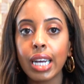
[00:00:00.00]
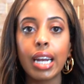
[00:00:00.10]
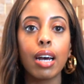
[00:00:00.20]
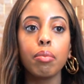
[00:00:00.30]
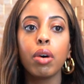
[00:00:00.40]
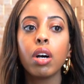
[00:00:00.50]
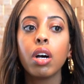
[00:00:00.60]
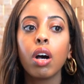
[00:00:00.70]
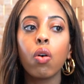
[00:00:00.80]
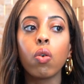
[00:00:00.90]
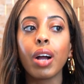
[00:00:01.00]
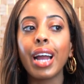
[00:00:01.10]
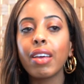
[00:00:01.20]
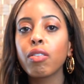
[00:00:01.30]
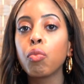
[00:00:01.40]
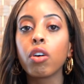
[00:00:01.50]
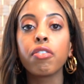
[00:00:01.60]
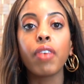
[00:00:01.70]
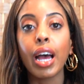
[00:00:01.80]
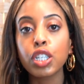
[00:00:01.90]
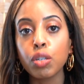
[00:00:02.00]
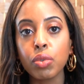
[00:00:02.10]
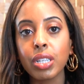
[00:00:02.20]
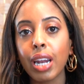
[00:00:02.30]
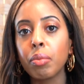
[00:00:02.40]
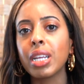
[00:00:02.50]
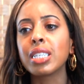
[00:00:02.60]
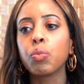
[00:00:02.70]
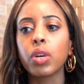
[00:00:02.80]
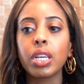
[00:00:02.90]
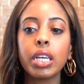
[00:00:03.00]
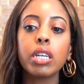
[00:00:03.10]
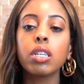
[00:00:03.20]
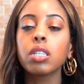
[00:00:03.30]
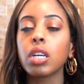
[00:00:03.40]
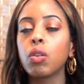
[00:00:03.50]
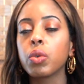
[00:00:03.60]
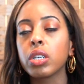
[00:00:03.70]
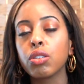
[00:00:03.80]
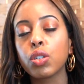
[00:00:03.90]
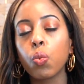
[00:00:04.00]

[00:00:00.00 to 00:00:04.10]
denim or any of the more fashionable denim unless I'm wearing heels. I don't wear heels to